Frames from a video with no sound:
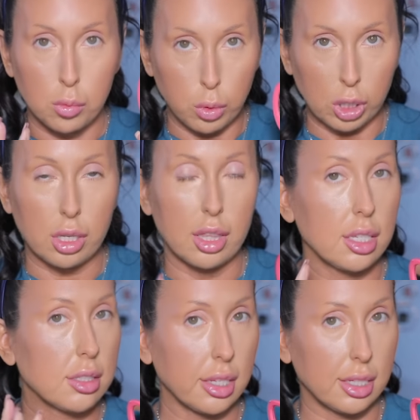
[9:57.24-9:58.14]
work
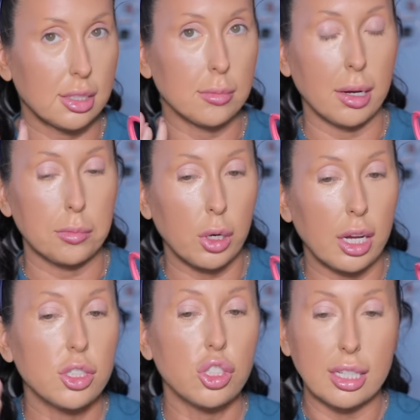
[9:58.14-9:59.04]
this into my
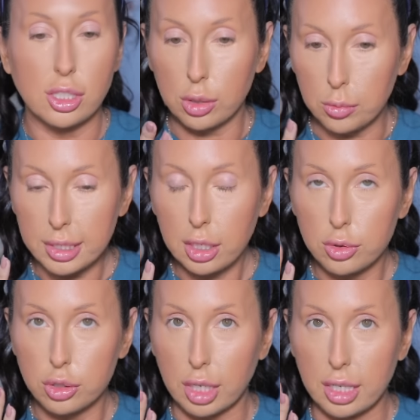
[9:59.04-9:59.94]
brush. I don't want to go
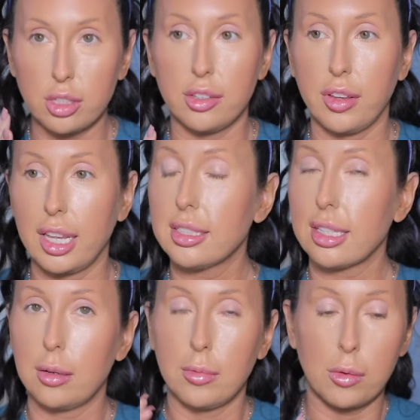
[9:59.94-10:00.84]
straight on the face.
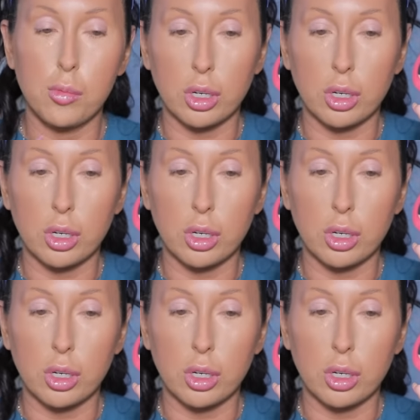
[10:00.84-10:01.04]
I'm